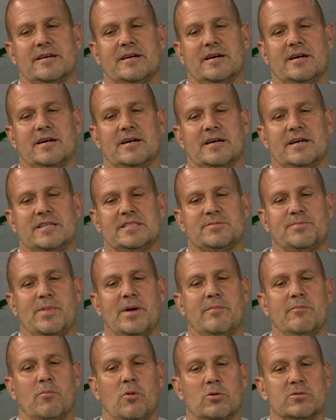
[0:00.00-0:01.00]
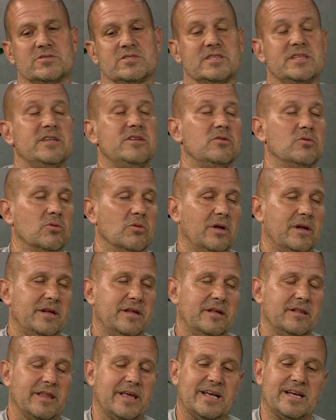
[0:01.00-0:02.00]
Uh, it's been mostly New
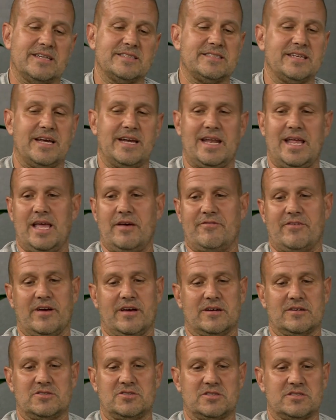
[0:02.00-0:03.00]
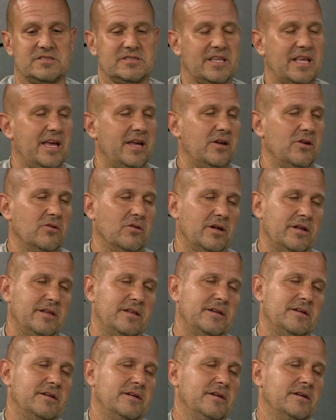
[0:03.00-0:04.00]
London. Like I said, if I could just stay in New London,